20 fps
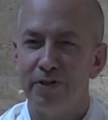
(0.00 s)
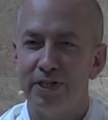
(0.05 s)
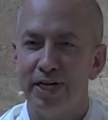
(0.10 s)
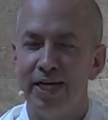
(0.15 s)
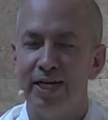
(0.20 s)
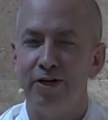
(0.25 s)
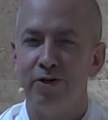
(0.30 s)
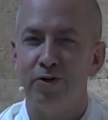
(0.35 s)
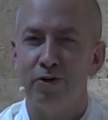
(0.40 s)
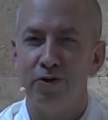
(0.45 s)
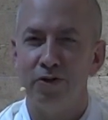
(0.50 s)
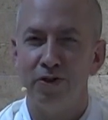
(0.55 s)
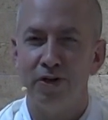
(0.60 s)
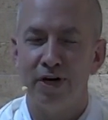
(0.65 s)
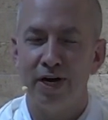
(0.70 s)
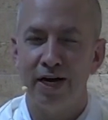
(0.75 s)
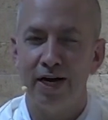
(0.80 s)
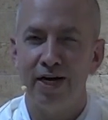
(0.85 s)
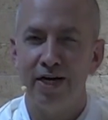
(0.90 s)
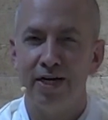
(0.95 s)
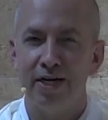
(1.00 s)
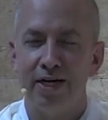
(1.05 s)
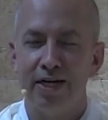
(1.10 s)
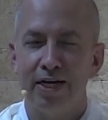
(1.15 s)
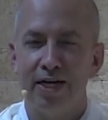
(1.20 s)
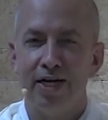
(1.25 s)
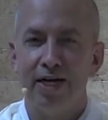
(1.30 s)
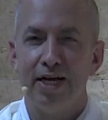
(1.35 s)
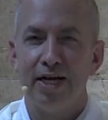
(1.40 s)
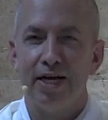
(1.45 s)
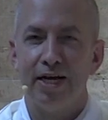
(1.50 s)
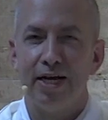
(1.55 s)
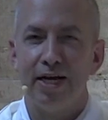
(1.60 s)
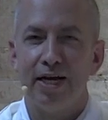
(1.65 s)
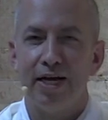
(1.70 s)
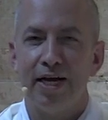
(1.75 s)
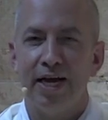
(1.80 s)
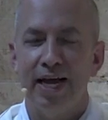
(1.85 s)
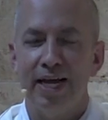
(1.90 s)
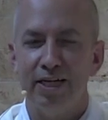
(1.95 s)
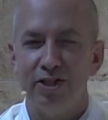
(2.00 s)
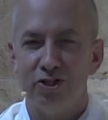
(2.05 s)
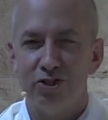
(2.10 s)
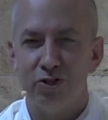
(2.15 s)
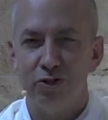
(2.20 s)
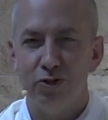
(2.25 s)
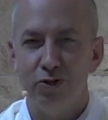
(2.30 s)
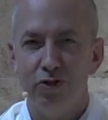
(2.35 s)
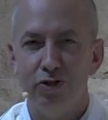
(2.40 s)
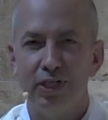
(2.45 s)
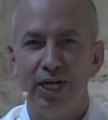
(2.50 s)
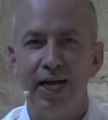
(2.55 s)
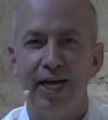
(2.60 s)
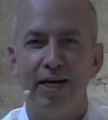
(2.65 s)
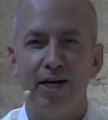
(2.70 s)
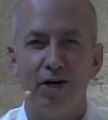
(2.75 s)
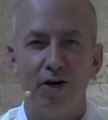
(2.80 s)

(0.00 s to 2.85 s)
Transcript: that we're going to encounter Jesus,